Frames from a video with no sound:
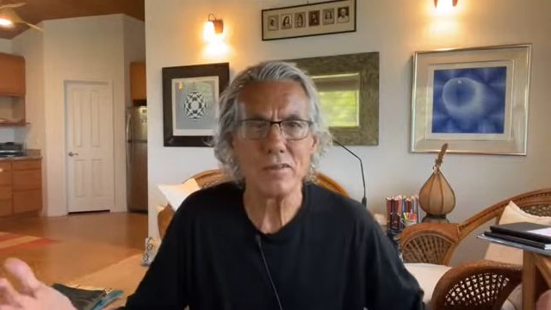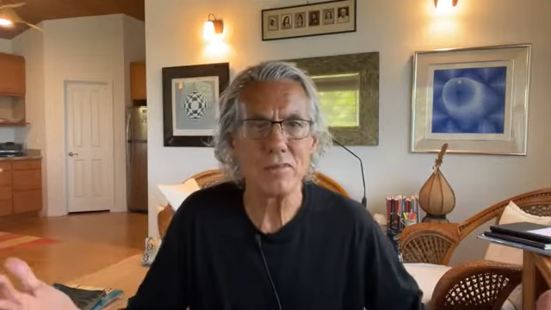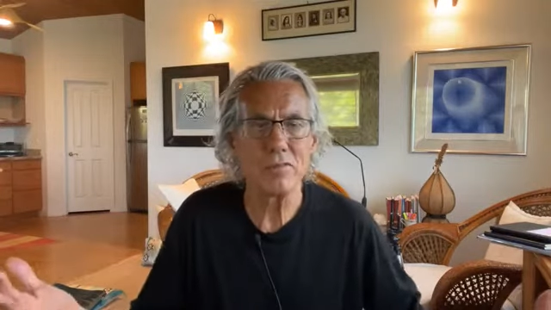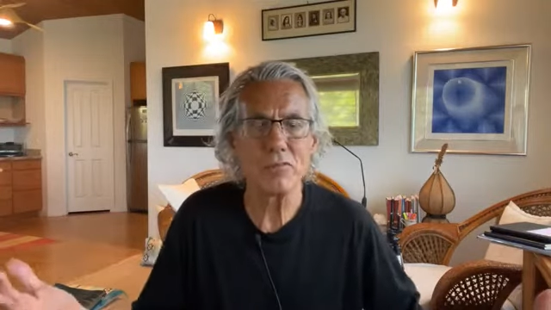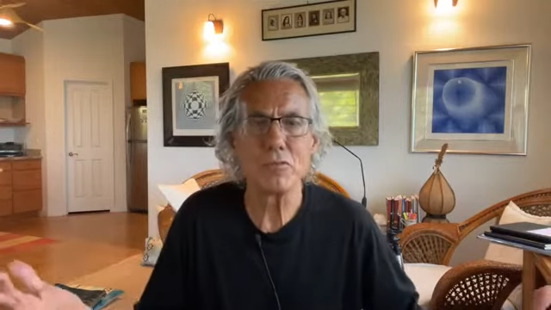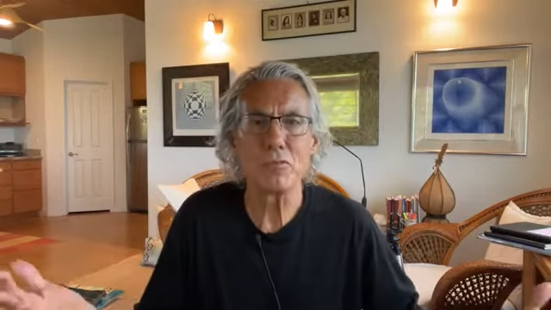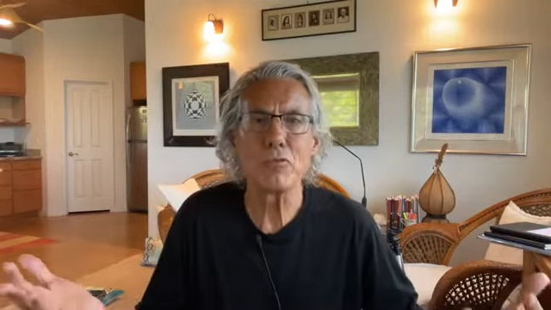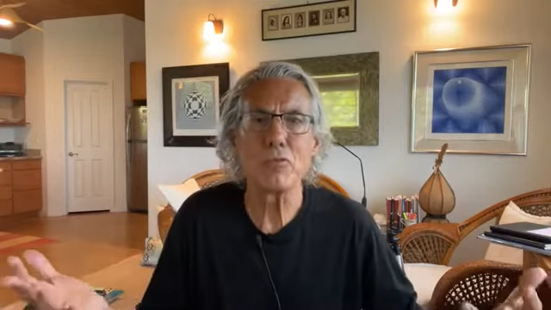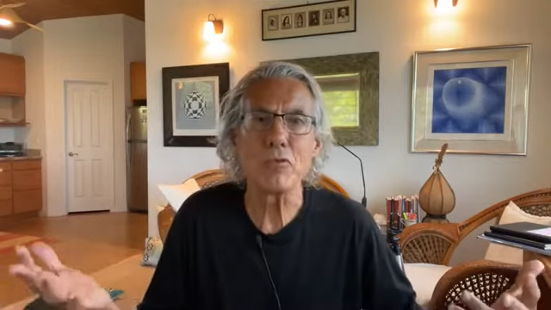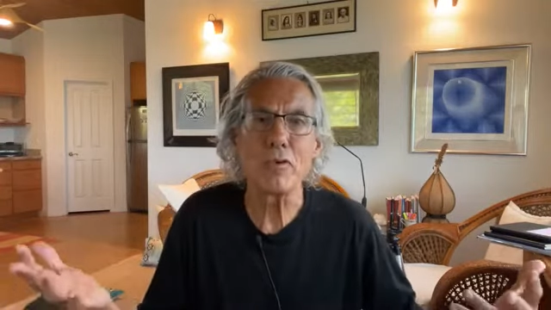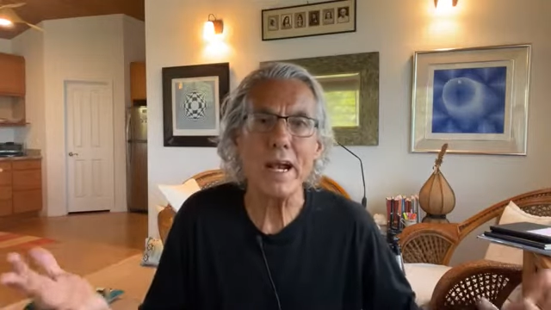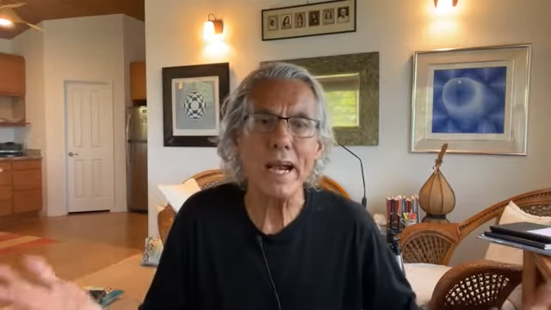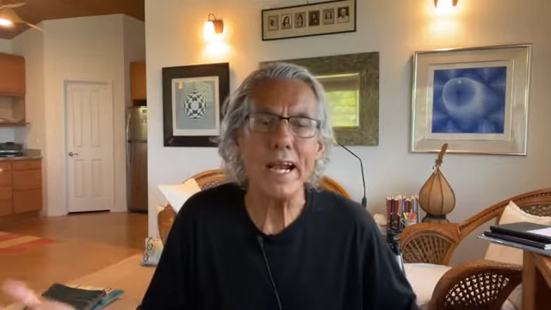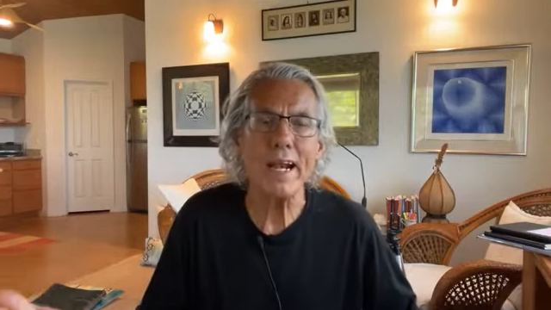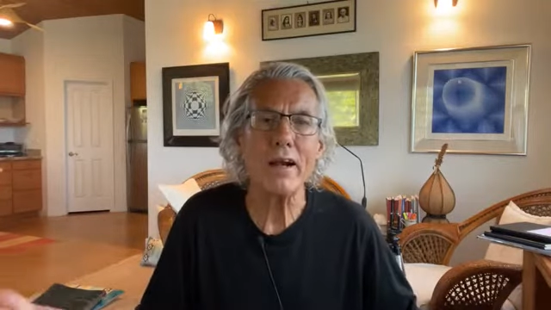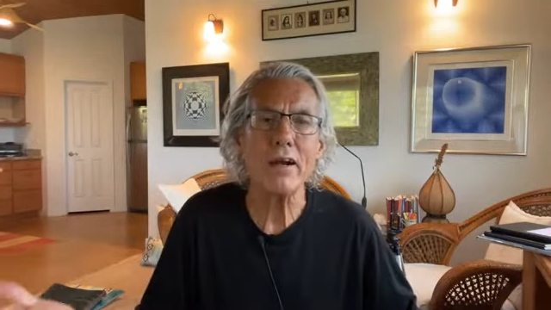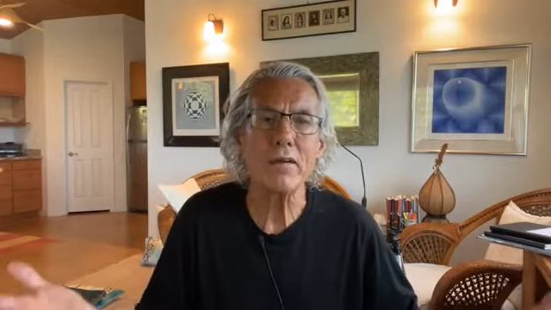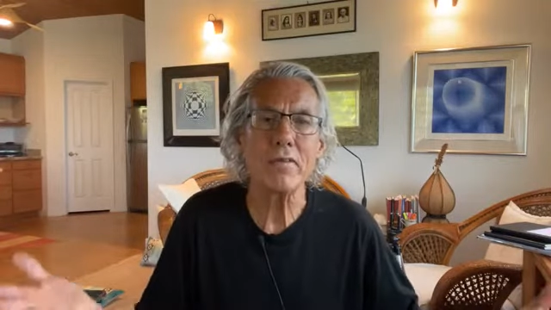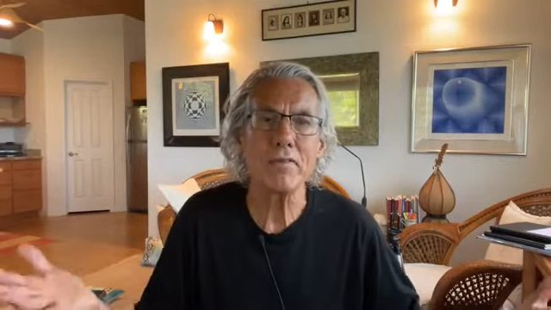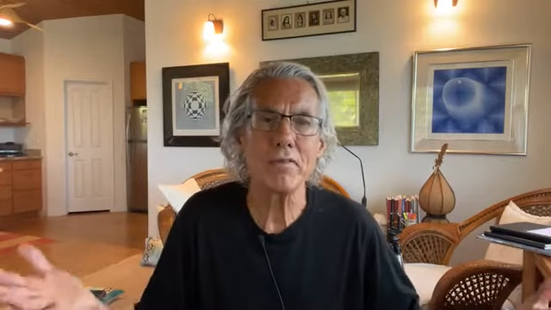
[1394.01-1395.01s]

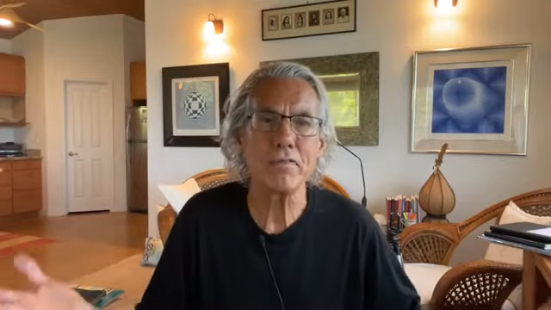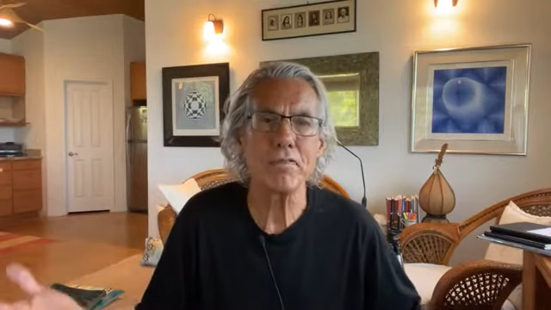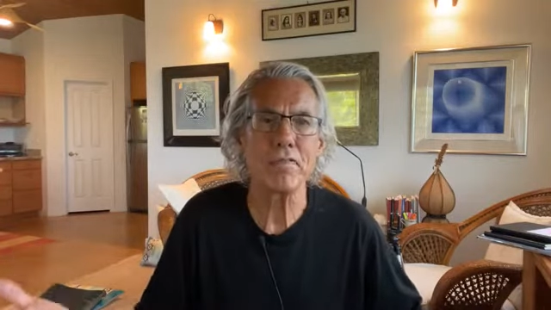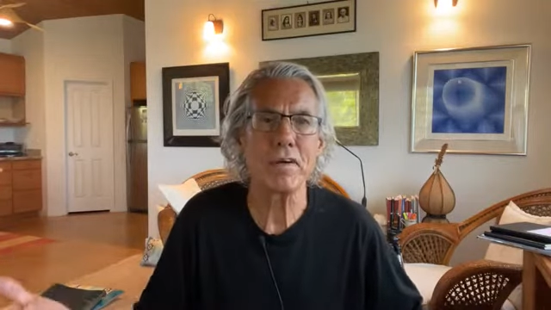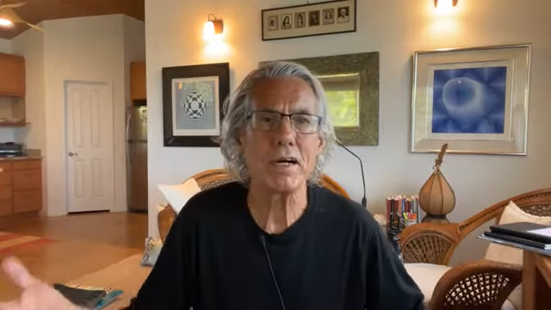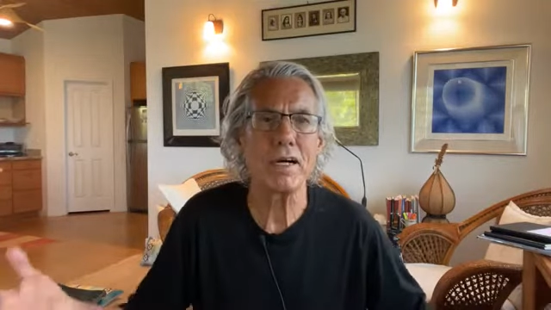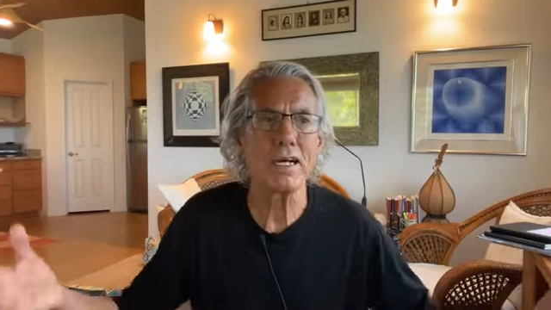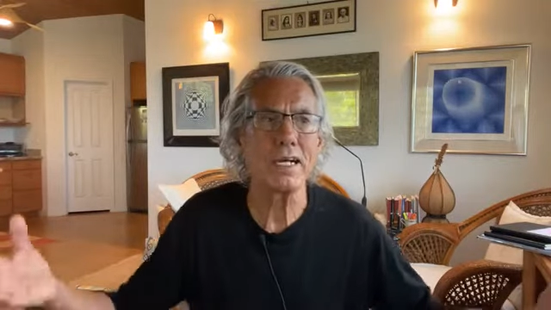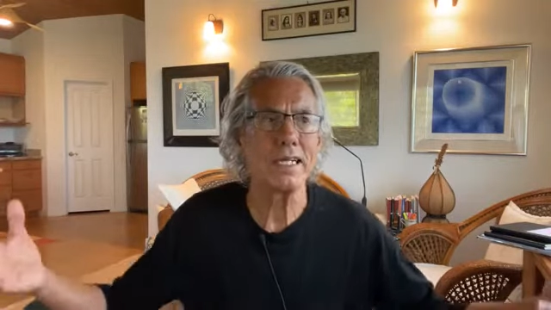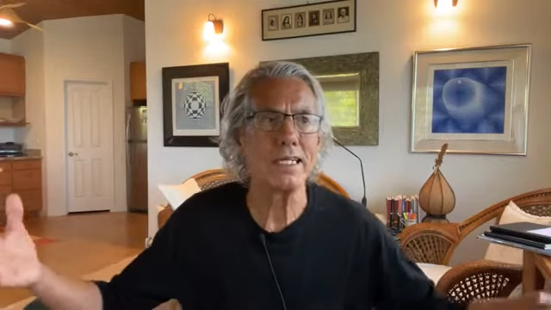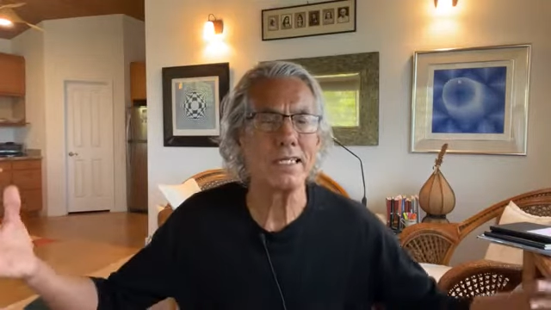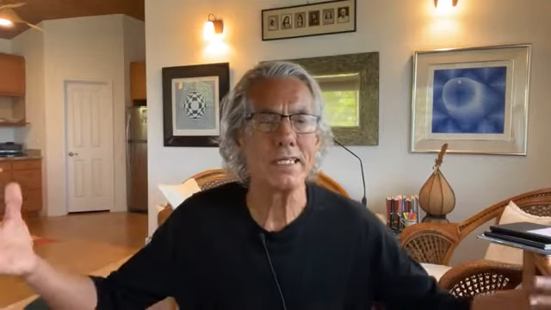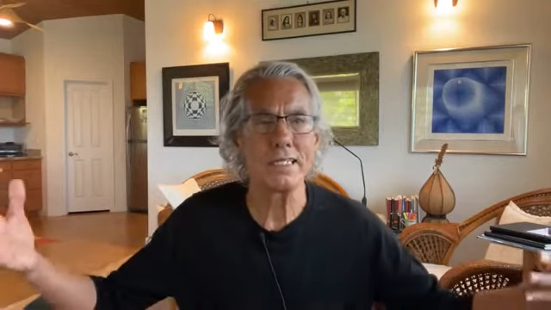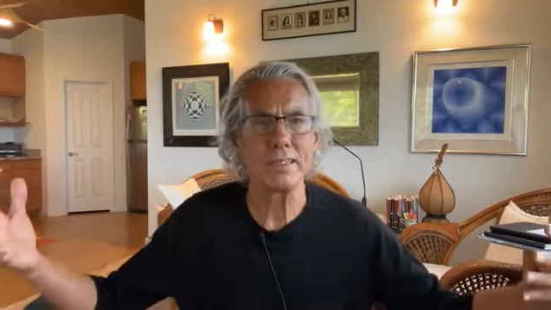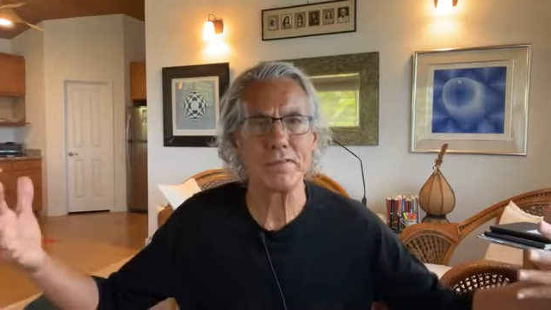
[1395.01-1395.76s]
rarefied